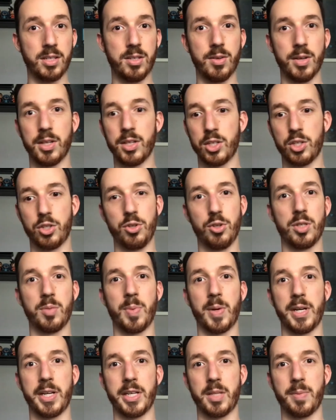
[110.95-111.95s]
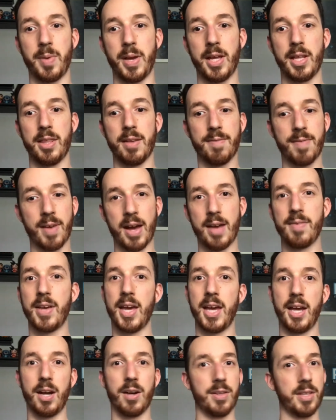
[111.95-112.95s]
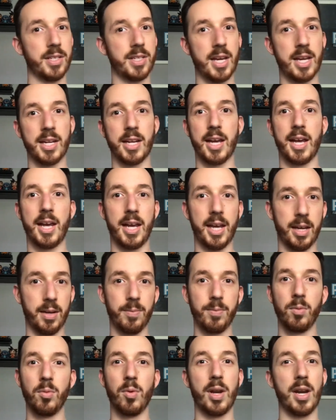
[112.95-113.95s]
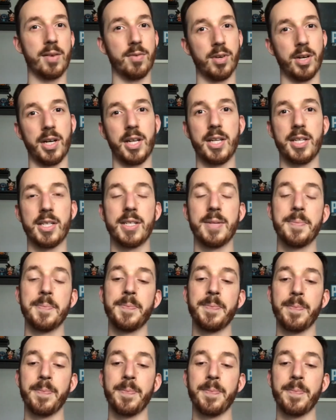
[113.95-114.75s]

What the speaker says: You can just choose to participate in the 5K or the 10K, whatever it is.